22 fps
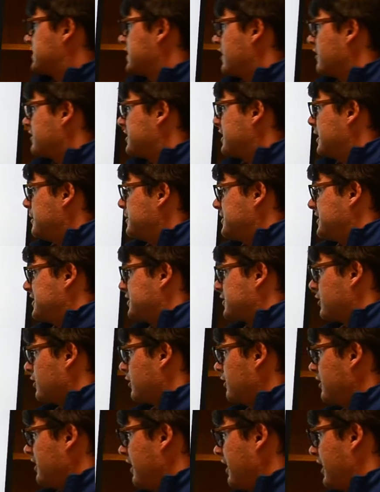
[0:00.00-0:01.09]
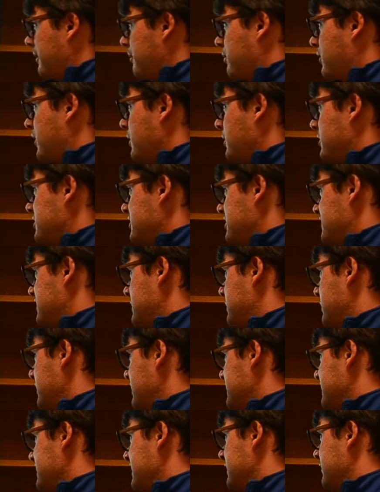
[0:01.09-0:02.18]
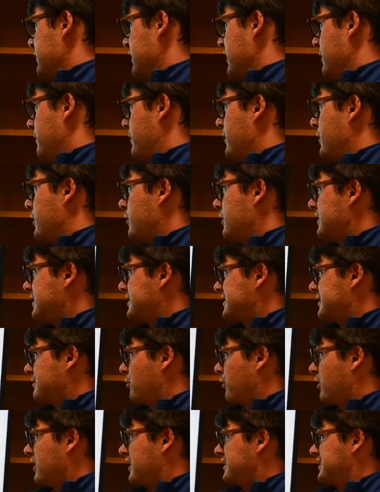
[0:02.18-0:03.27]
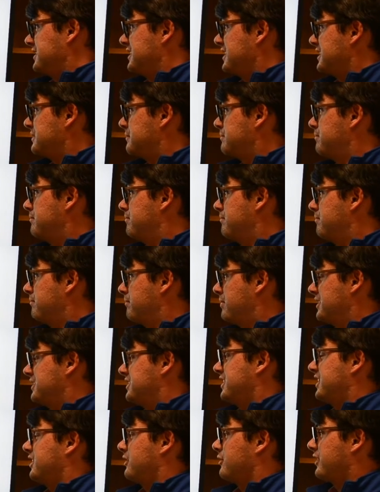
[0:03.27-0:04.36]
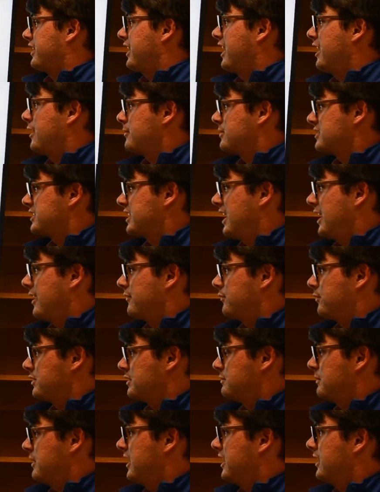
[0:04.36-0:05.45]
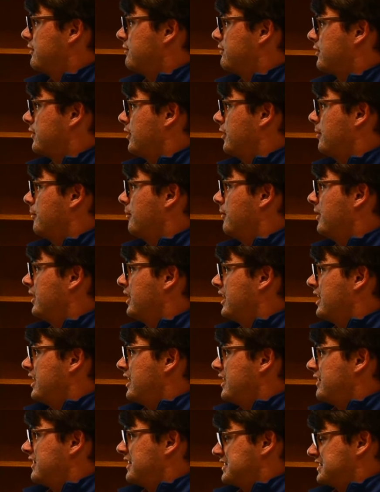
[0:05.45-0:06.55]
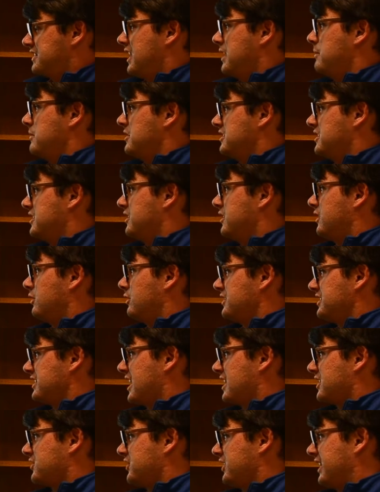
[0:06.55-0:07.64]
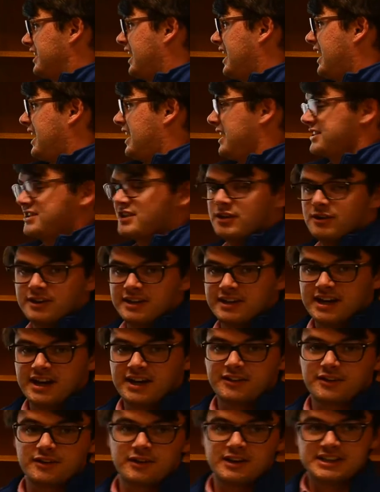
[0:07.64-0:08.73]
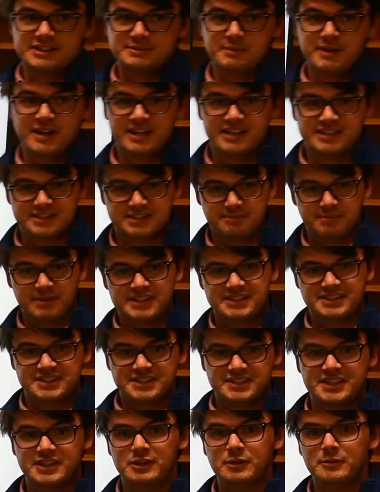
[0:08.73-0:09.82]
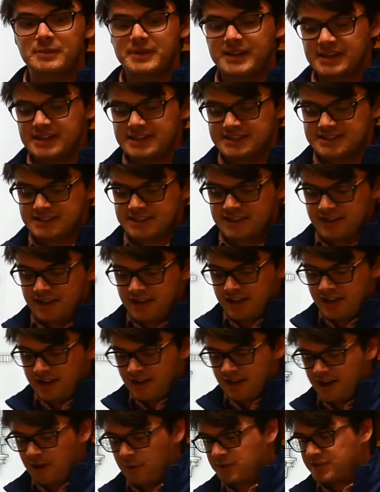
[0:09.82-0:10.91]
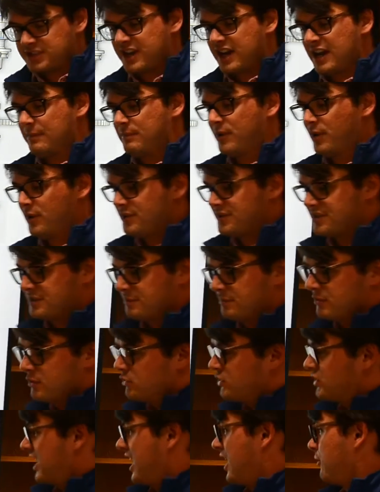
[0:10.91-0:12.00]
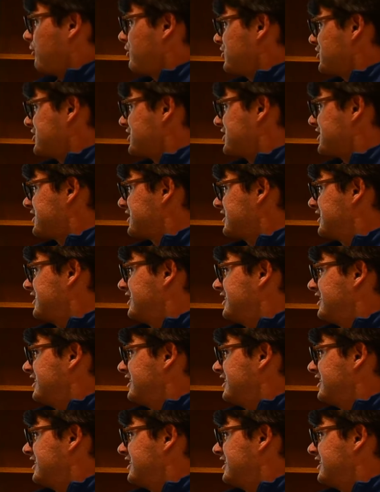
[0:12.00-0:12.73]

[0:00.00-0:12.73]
of the other teams, these are all like pretty much assemblies and different components, whereas this particular camshaft was made from the same material is actually cast all together, and it's made as a single piece, which kind of posed some new challenges.